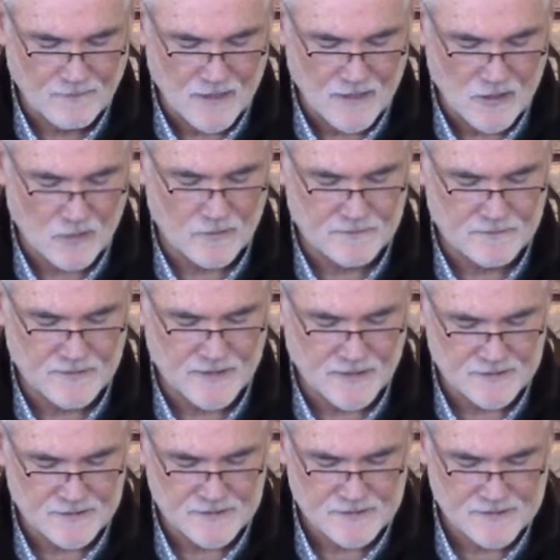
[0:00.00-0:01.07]
Go in
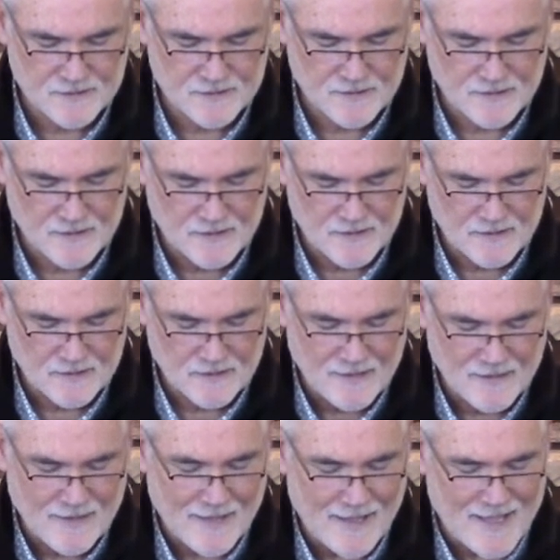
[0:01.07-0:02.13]
peace
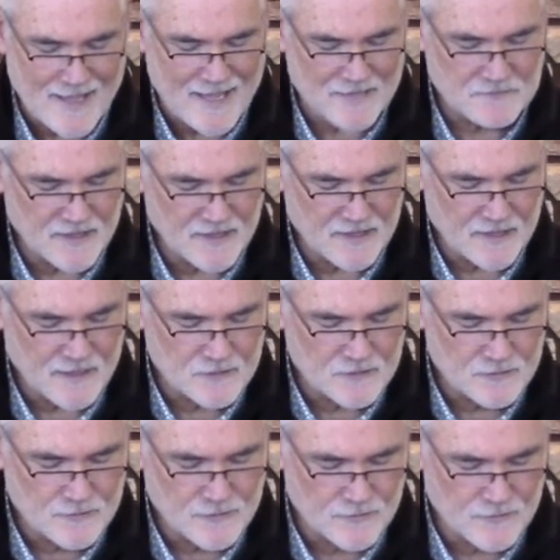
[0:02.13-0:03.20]
and be
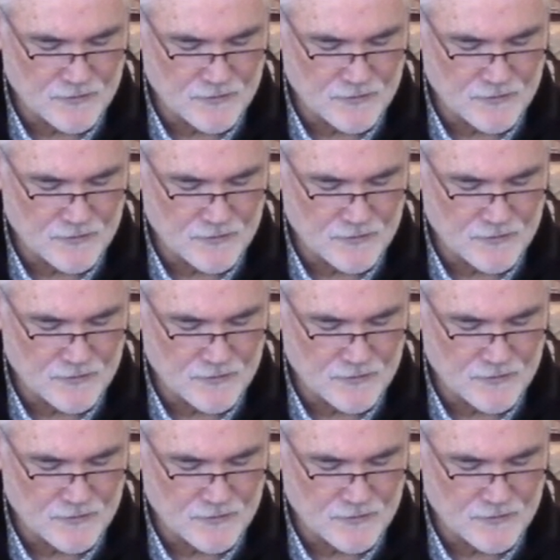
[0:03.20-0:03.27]
healed of your